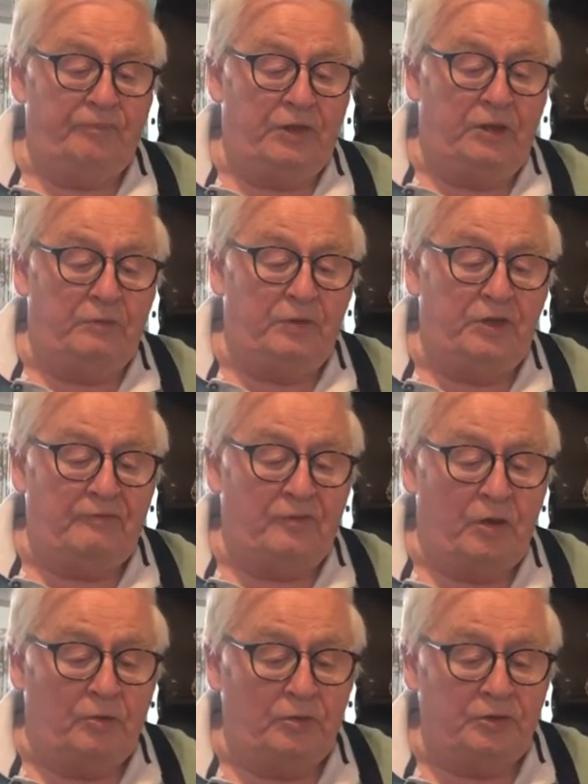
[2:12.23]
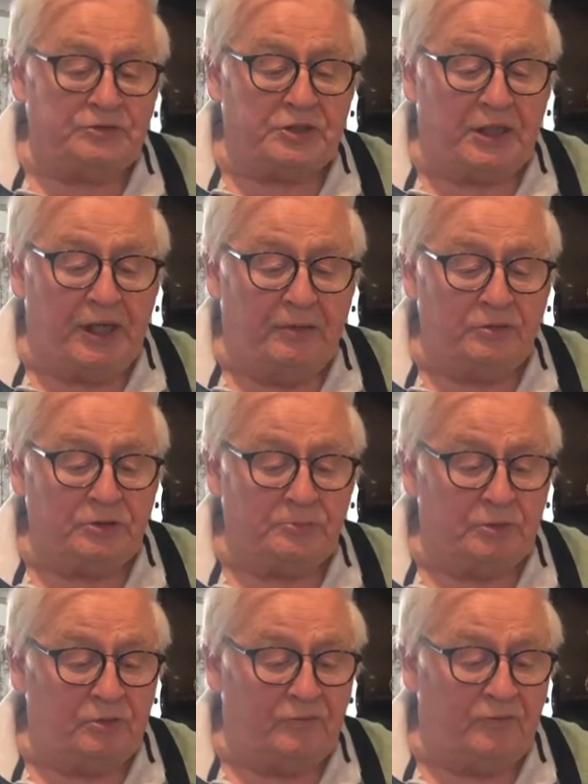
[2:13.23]
He will never hold us
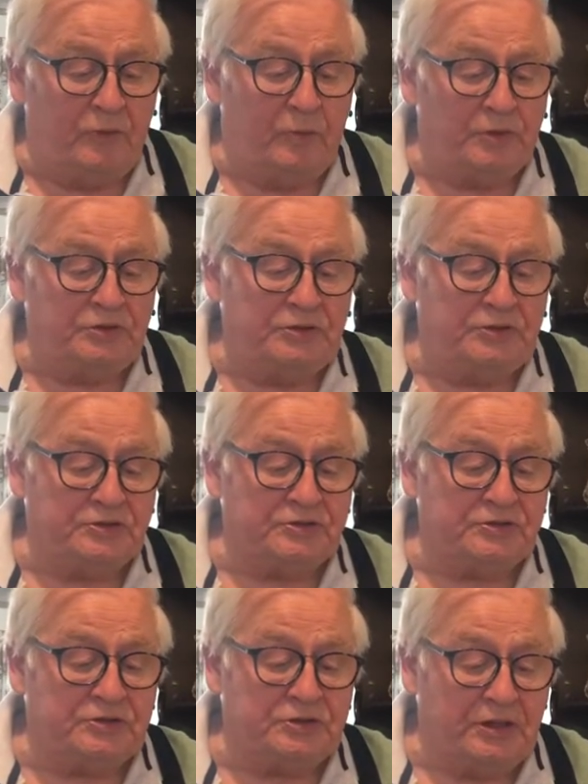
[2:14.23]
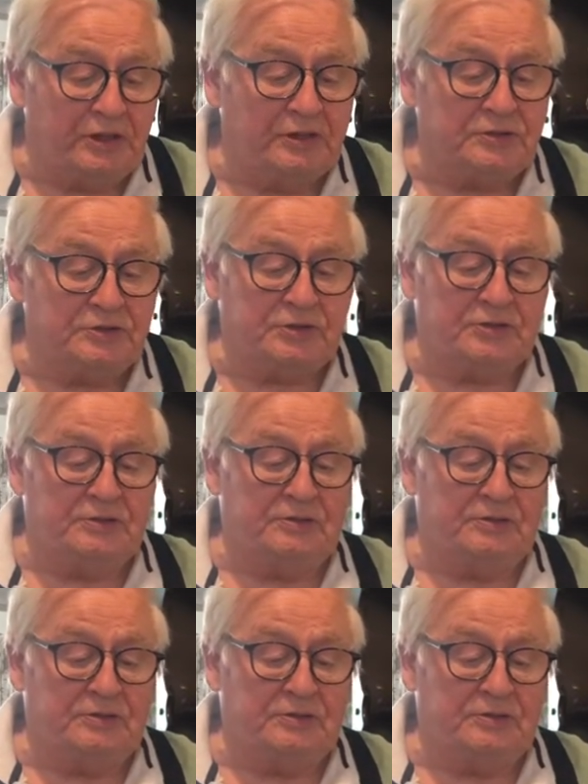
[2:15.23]
accountable for what he doesn't tell us.